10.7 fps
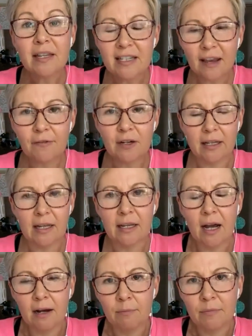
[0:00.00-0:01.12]
Definitely
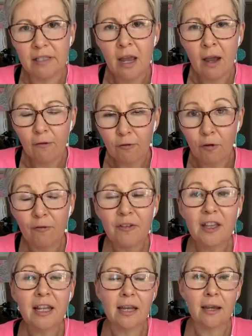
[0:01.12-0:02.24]
comes from
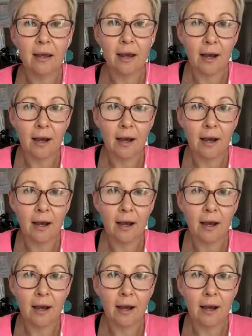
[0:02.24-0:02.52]
feeling